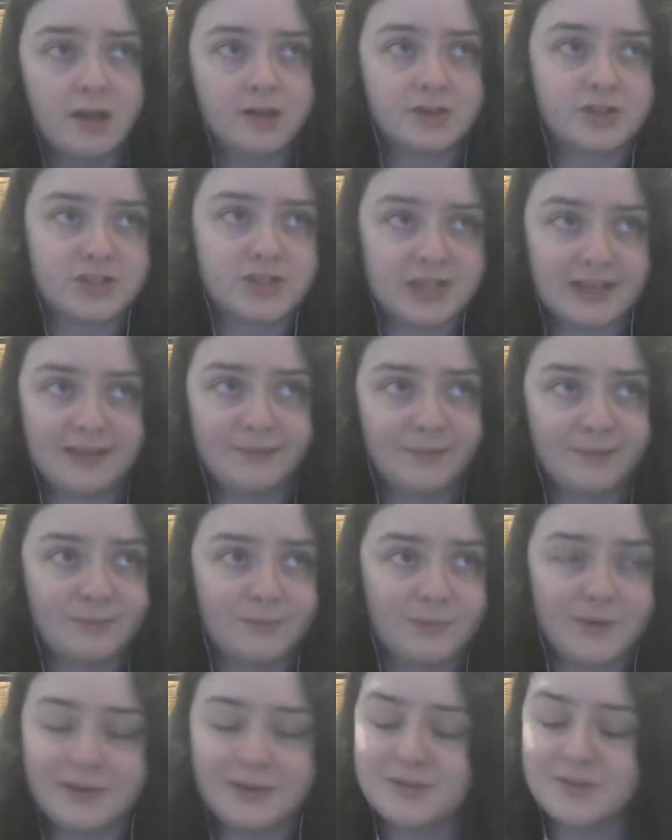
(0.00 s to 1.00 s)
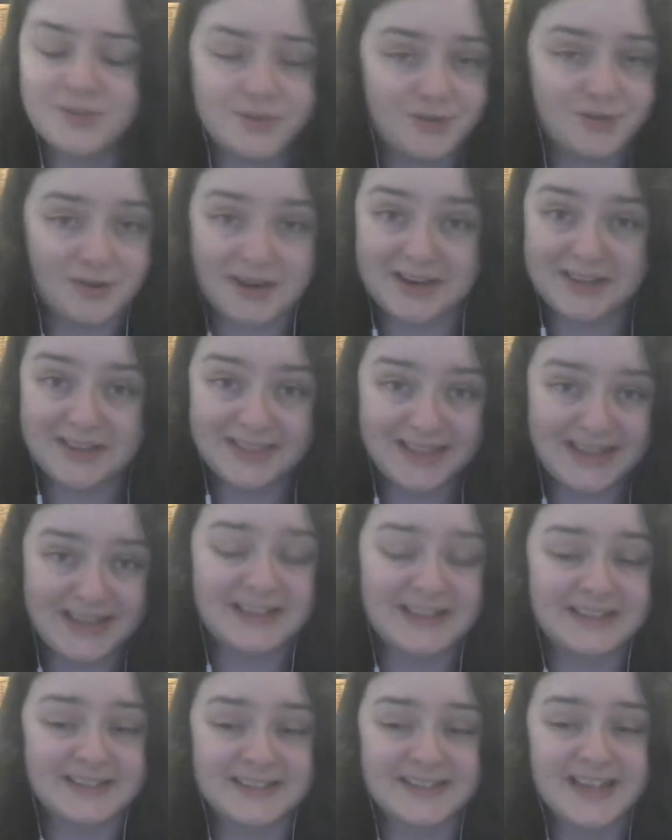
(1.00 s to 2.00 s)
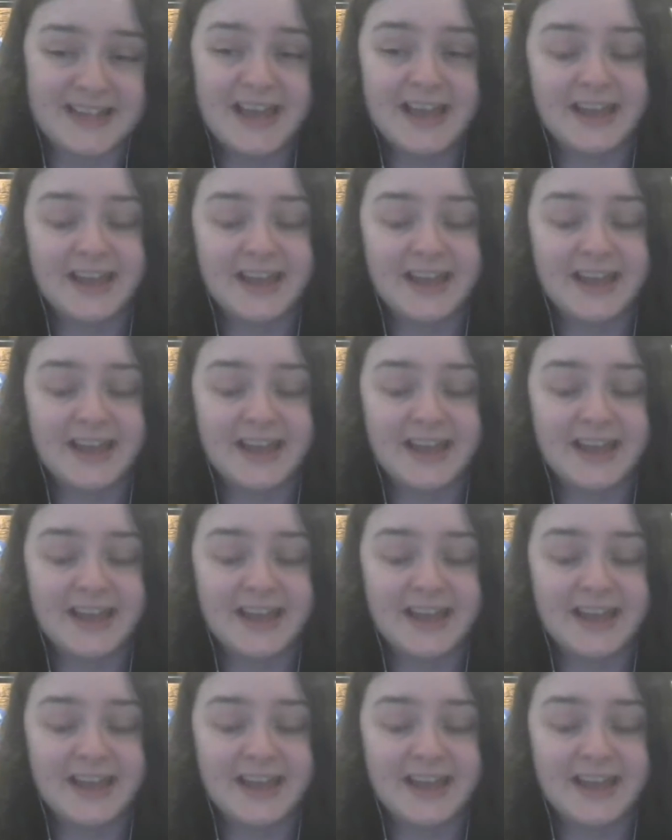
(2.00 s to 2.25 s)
She will do great things.